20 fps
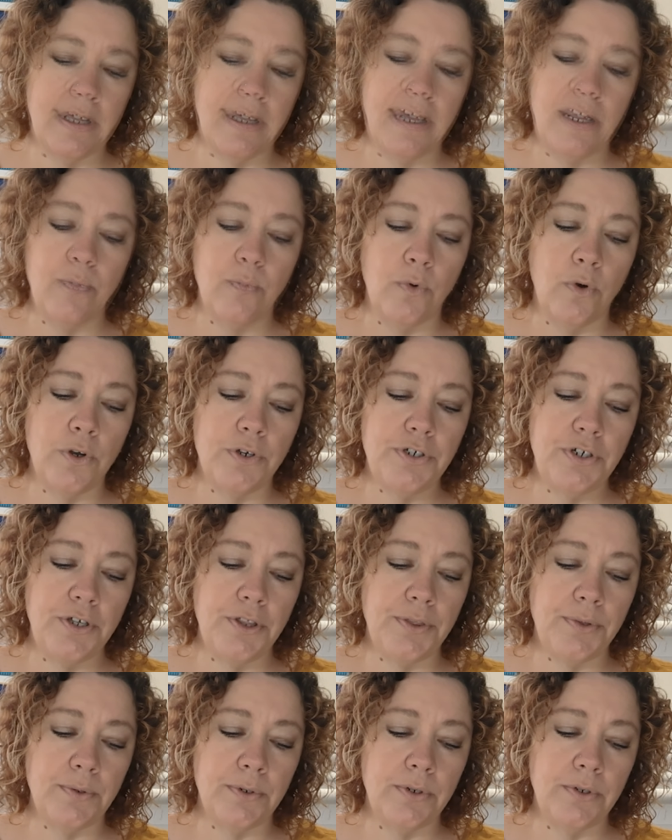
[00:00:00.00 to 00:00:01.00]
and walks you
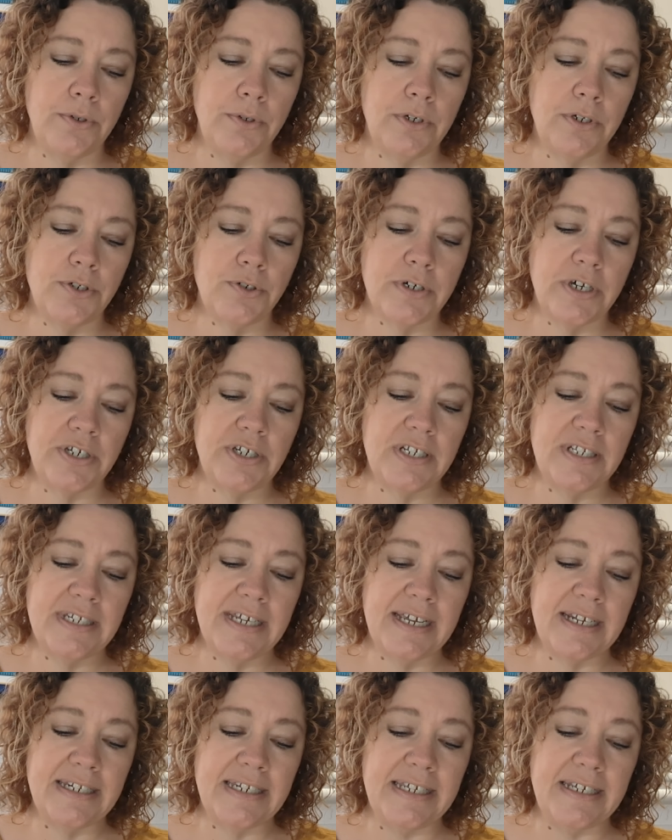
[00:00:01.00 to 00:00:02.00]
through construction
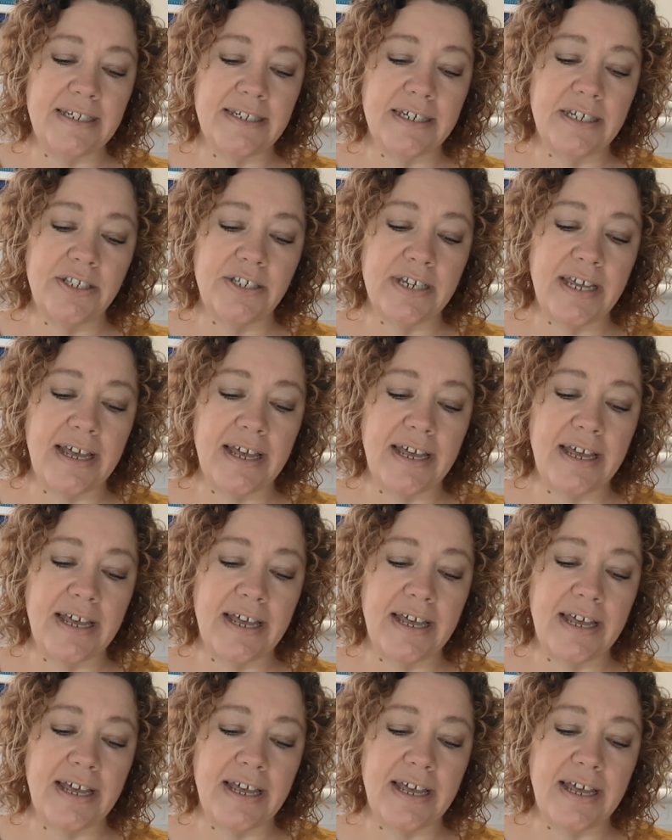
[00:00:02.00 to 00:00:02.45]
techniques such